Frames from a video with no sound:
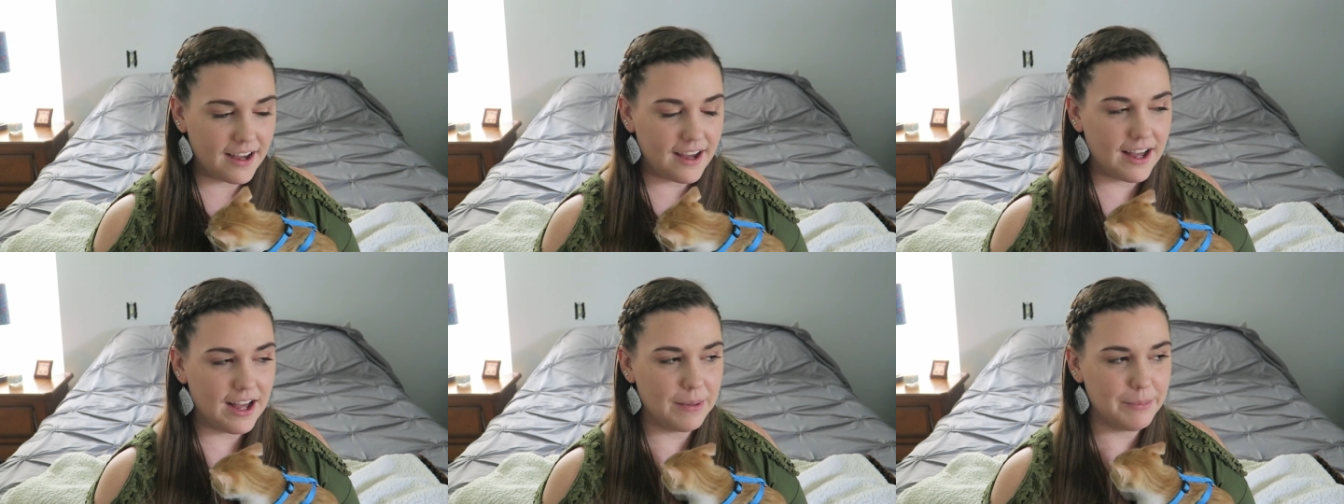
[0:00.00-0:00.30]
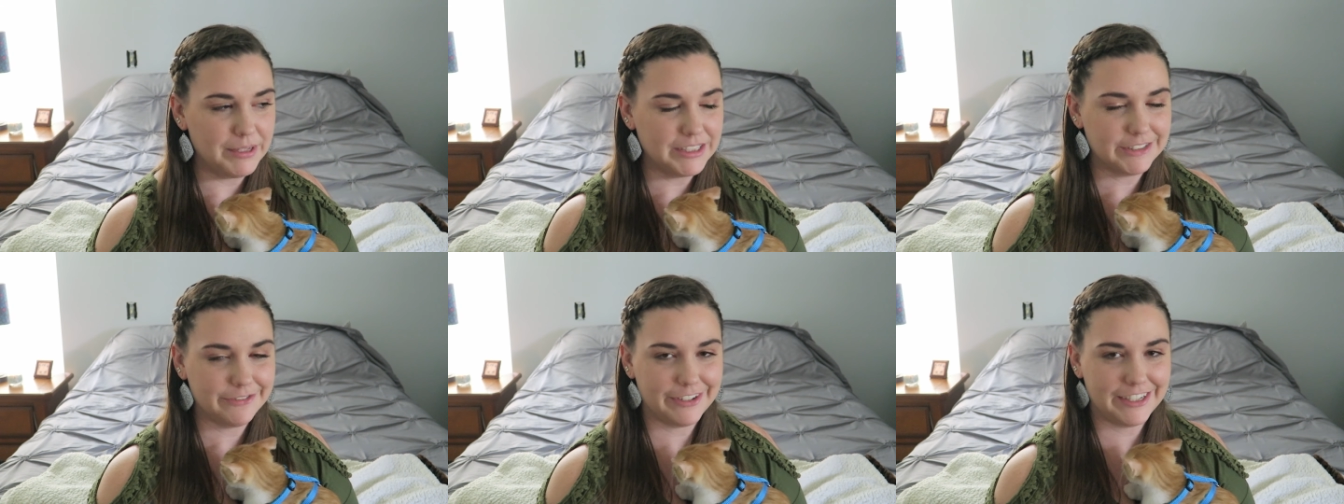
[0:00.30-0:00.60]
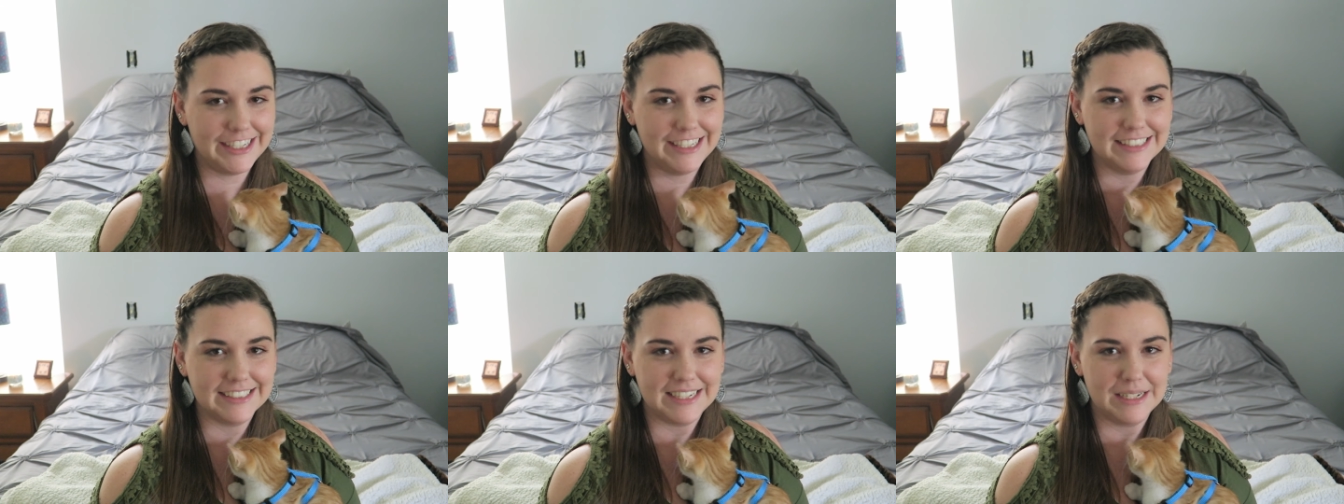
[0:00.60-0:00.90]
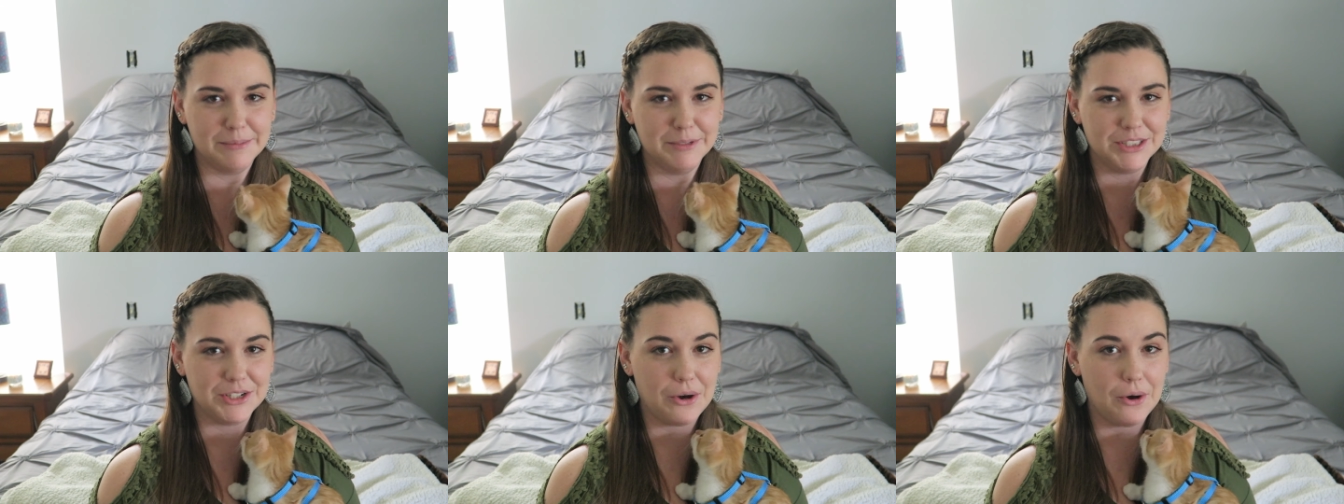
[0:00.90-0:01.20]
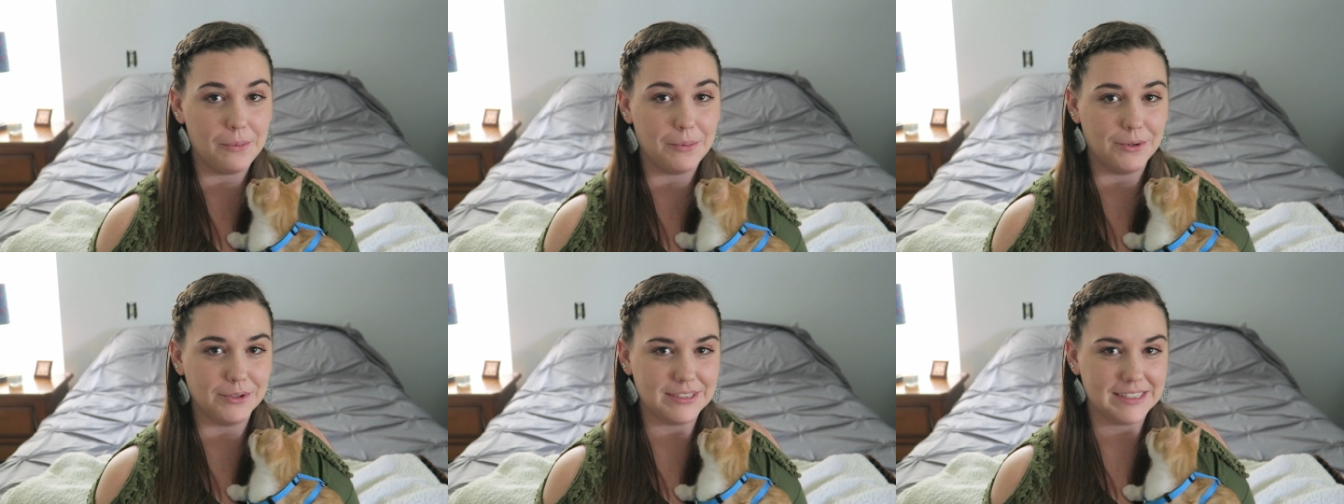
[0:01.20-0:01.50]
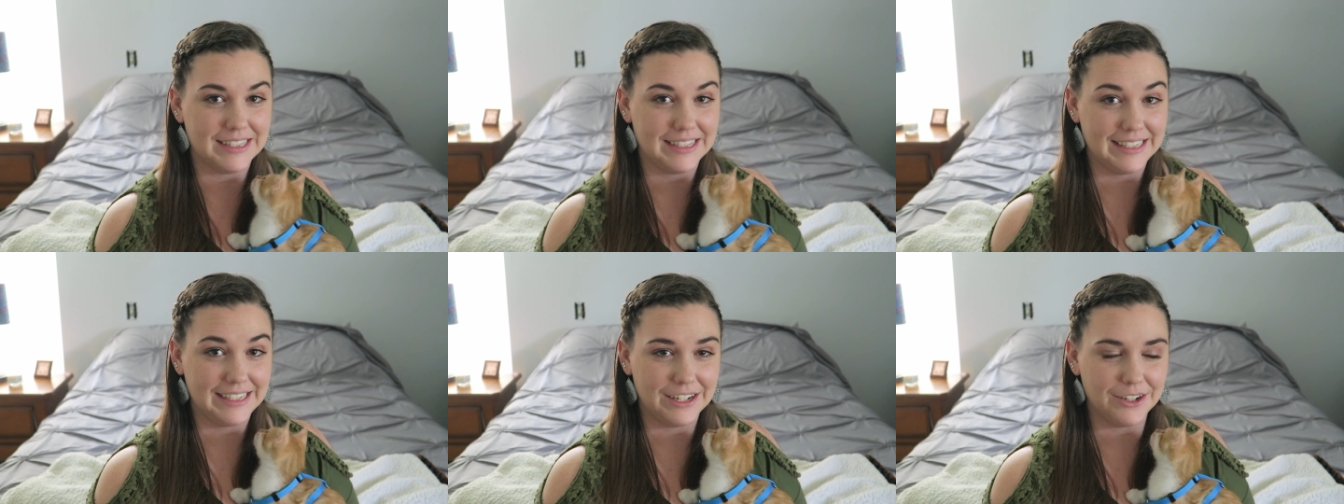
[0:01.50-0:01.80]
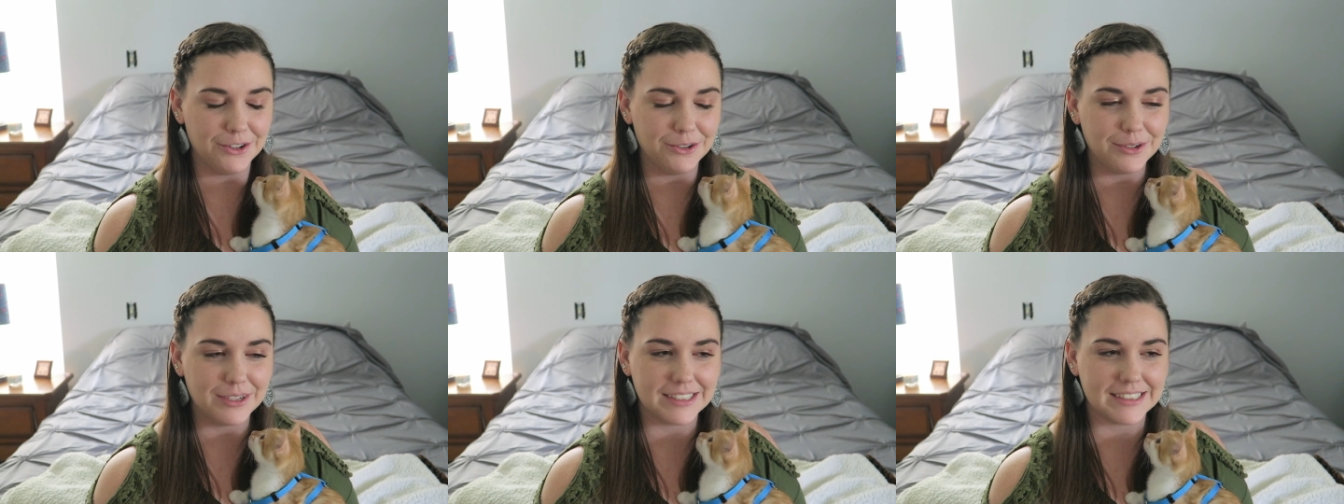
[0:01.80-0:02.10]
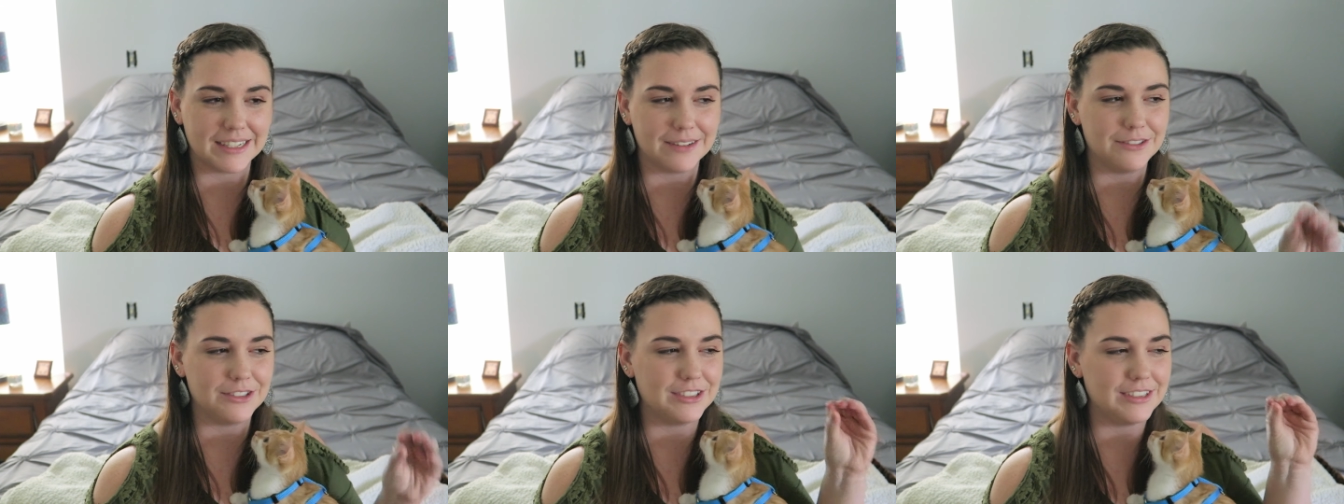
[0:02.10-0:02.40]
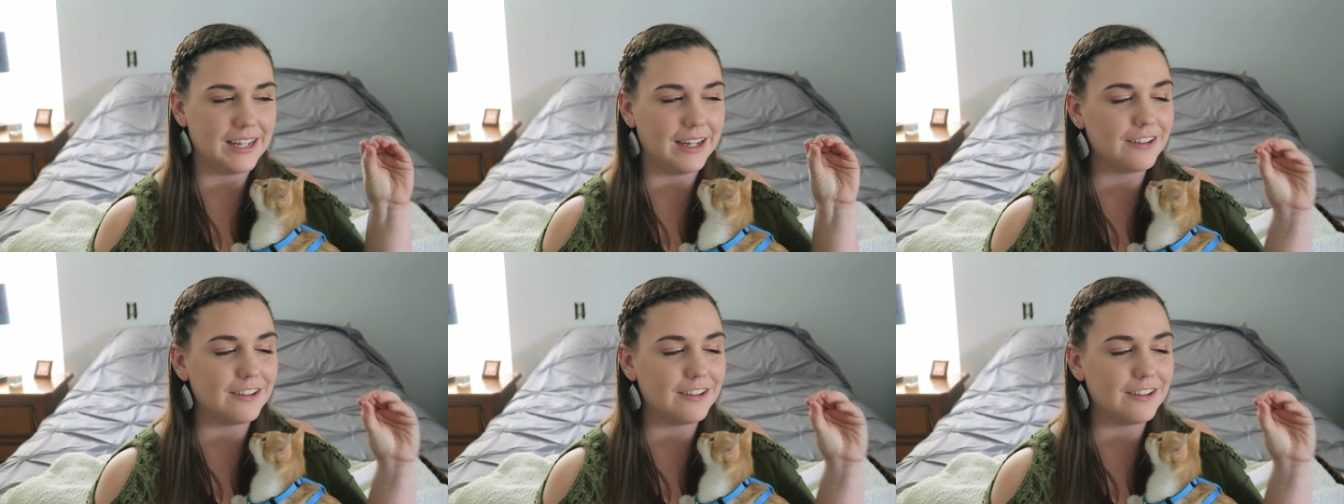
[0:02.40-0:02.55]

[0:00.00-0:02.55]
Um, it's funny, his name was almost Leo because I was